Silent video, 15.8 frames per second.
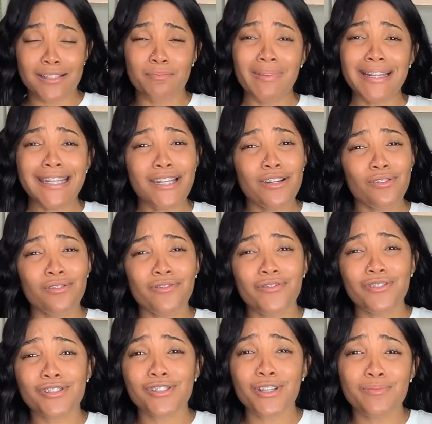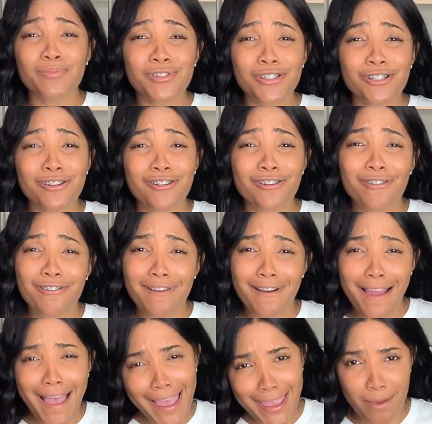I need you to
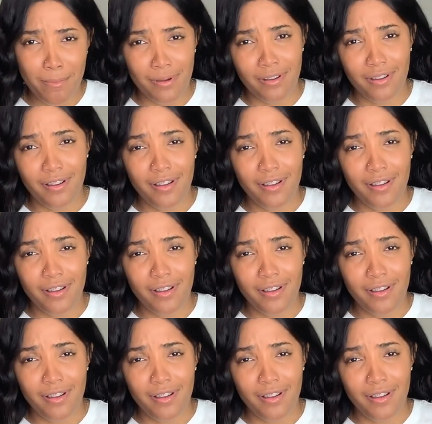subscribe,